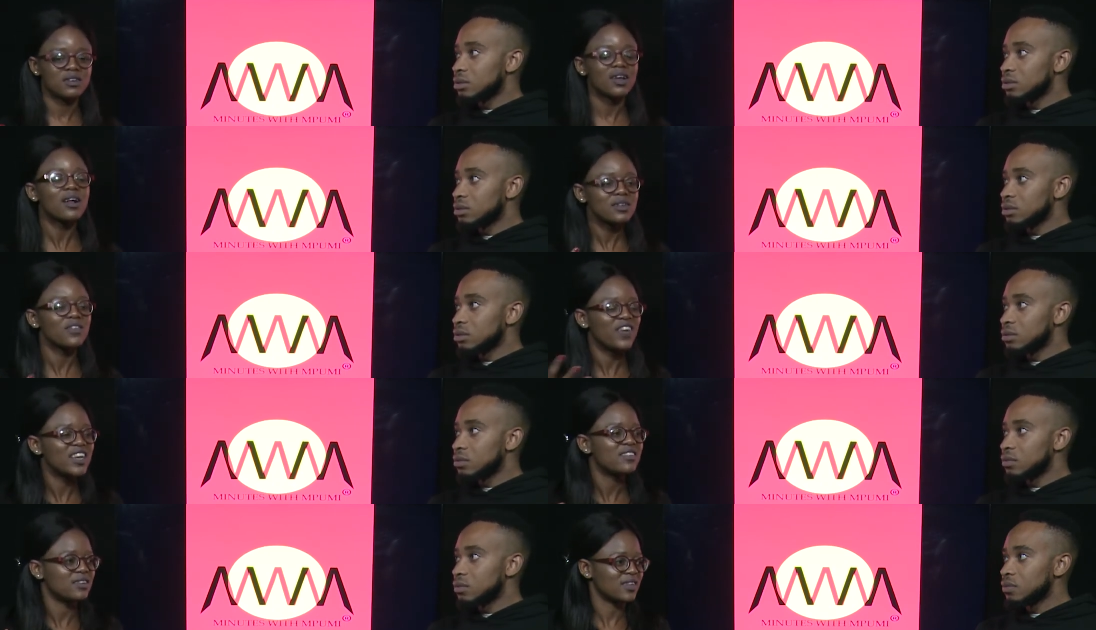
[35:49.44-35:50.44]

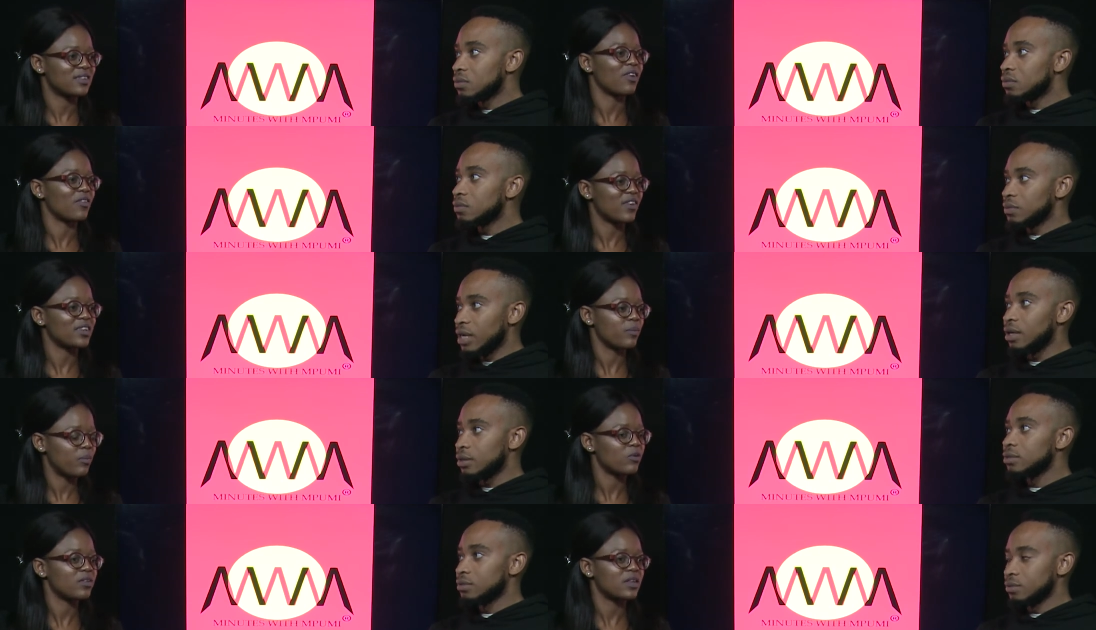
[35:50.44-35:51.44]
Speaker 1: cultivation itself is yeah. a
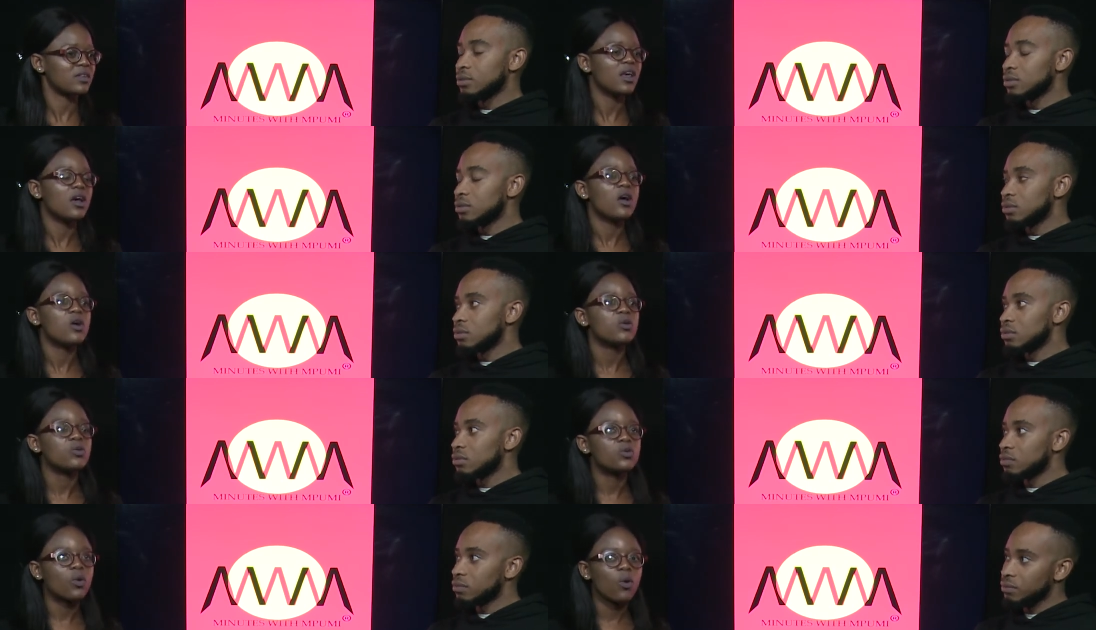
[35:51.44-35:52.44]
process.
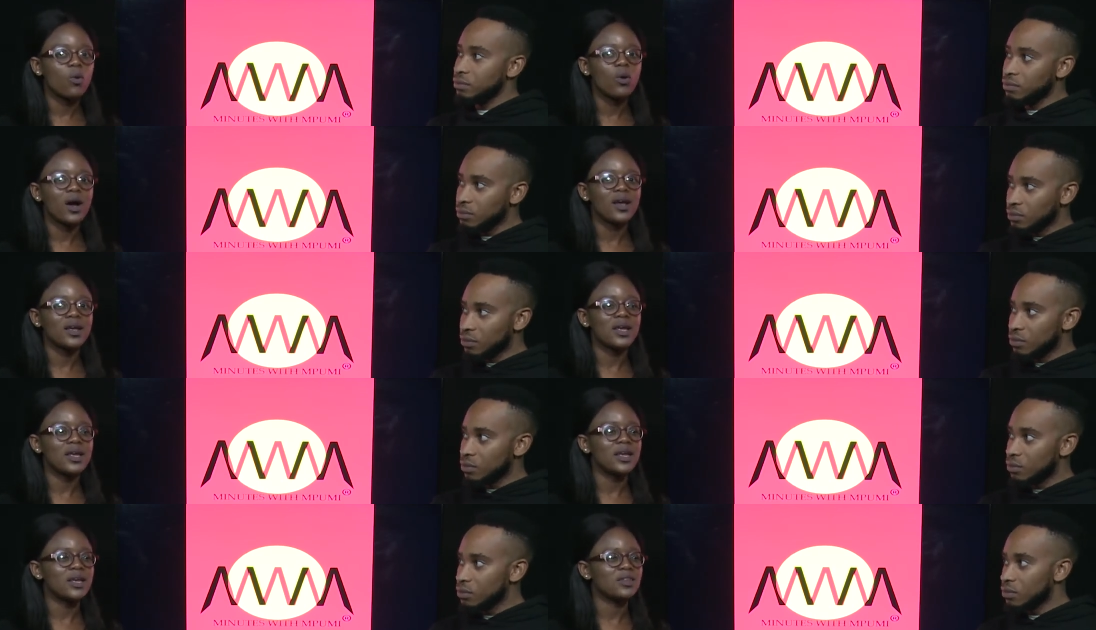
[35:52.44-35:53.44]
So
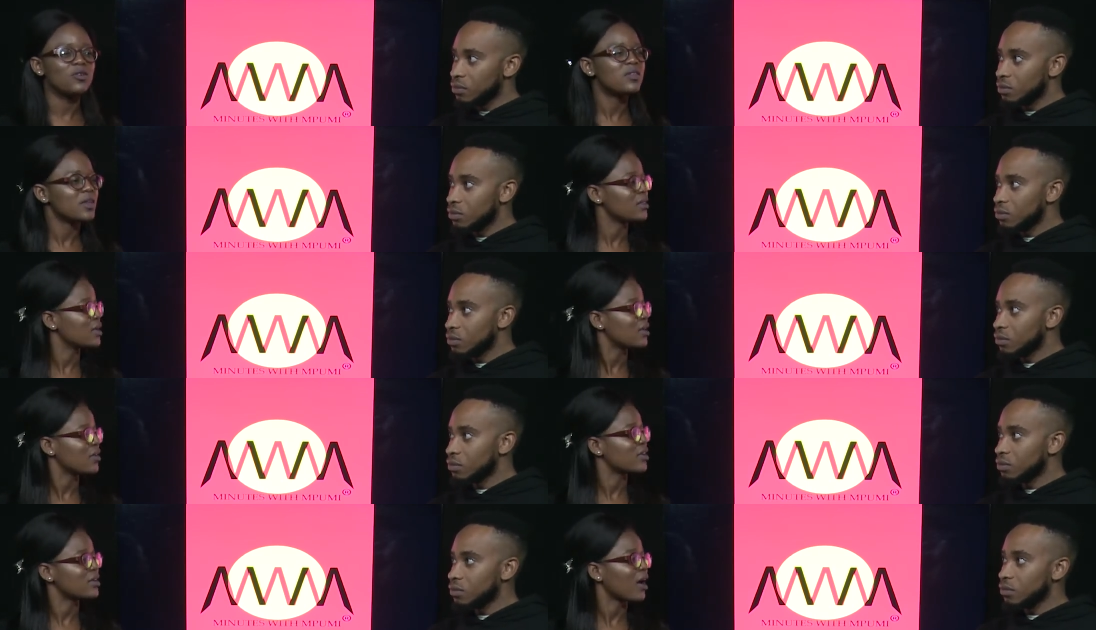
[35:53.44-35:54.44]
do you think there's
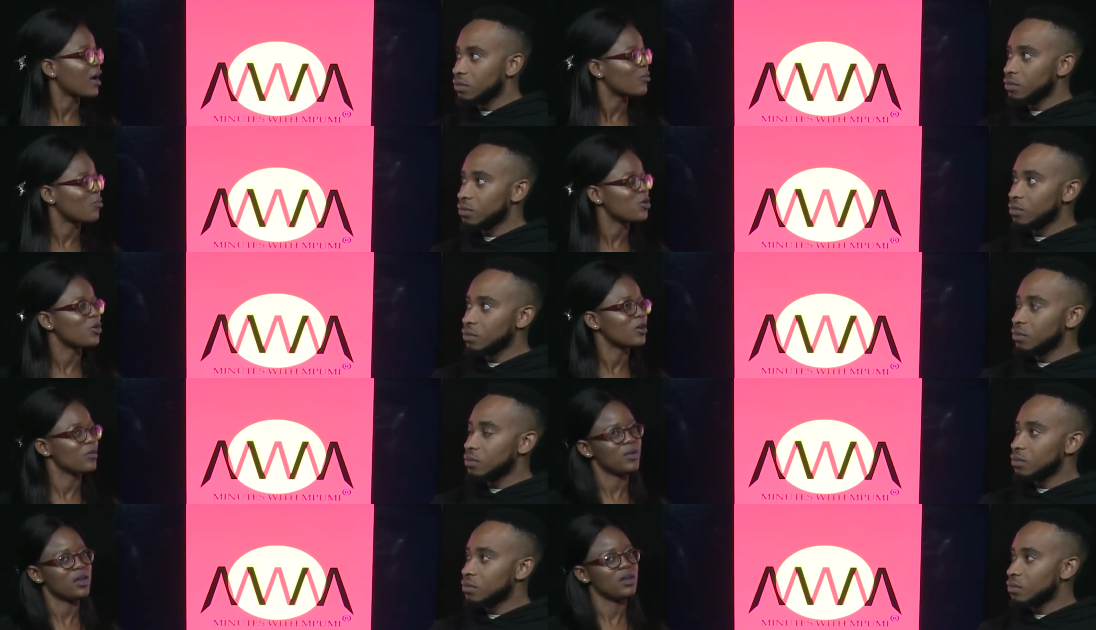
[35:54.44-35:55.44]
ever a time where you're gonna
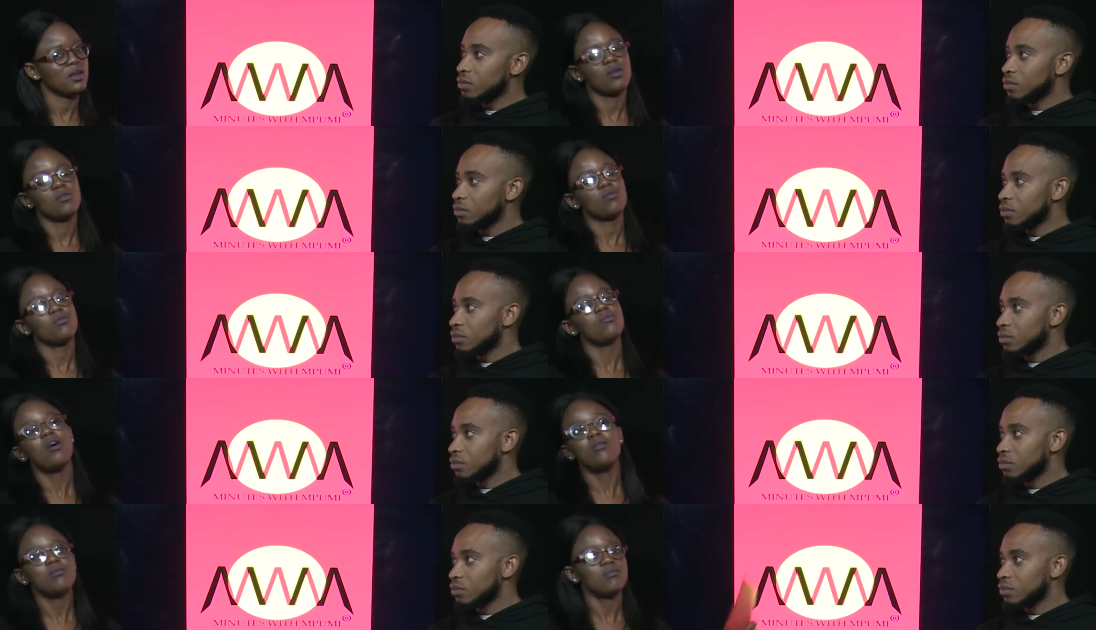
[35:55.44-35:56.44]
be
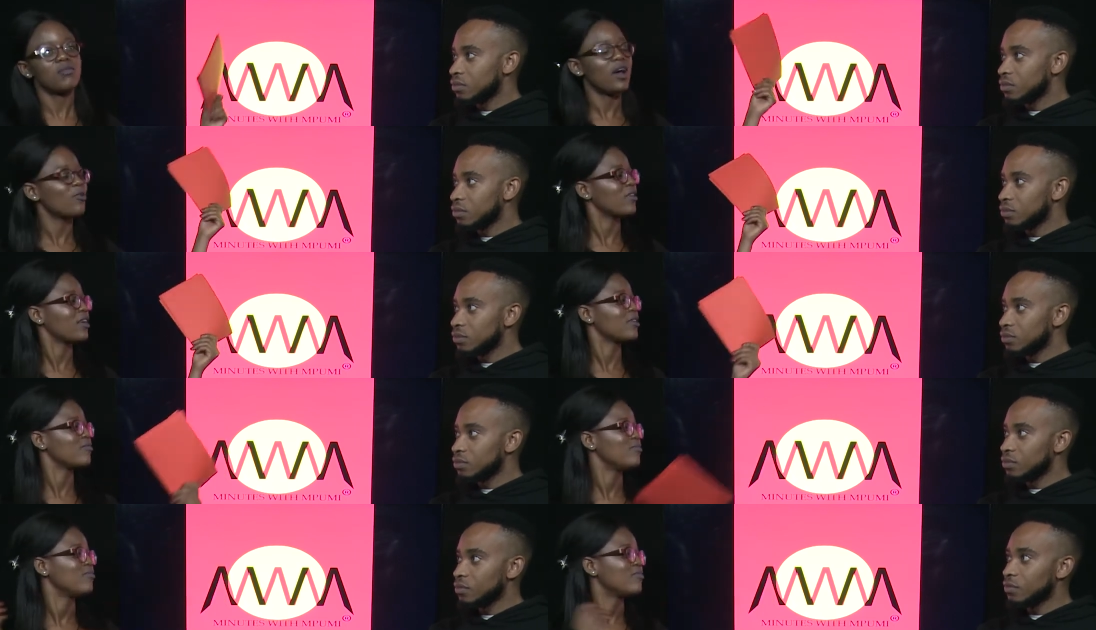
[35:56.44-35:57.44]
well, I don't care.
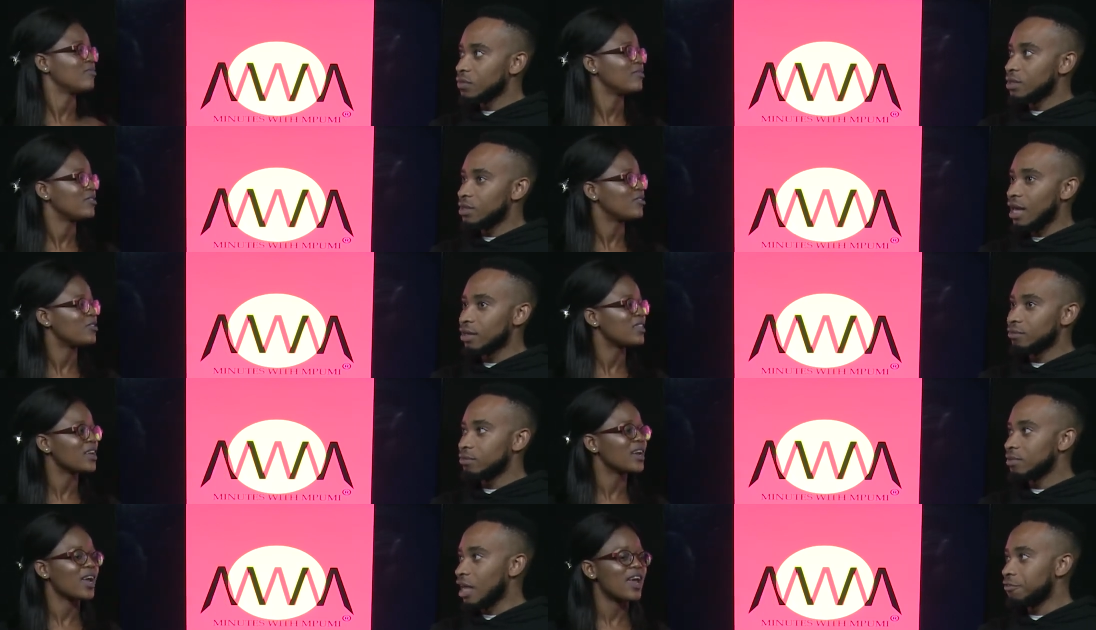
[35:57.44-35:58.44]
Like, do you
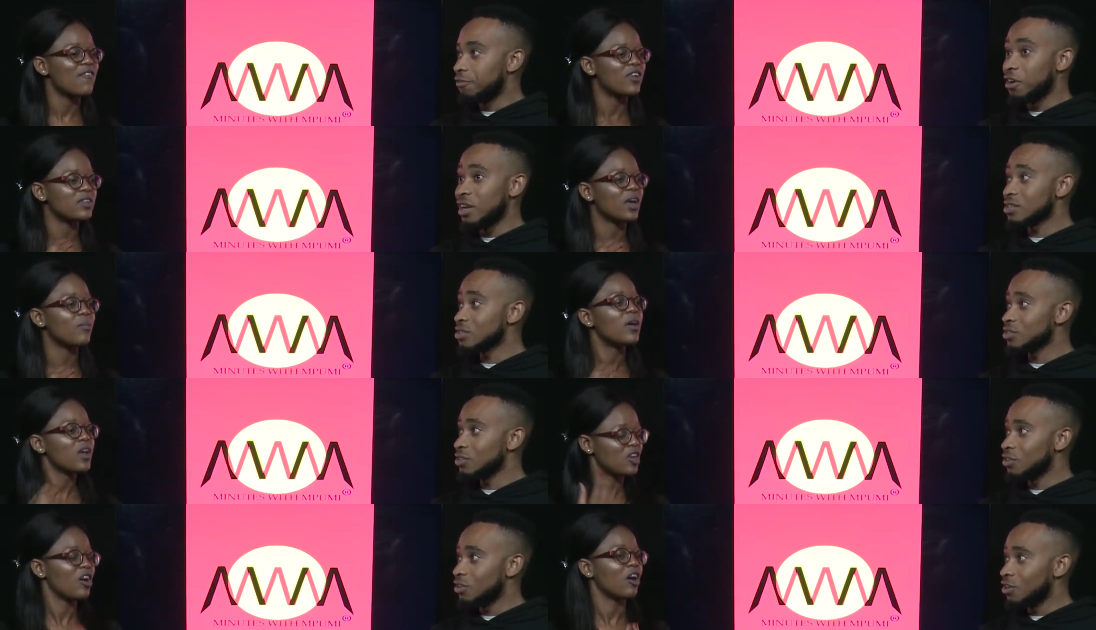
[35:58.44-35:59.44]
think like every fearless time,
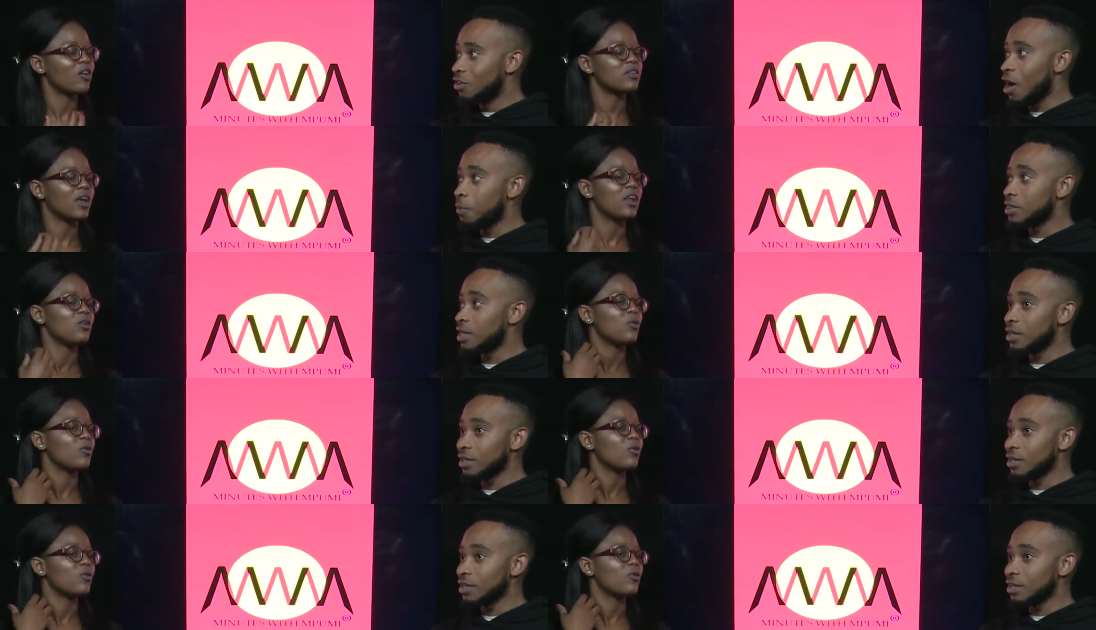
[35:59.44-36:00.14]
yeah because i know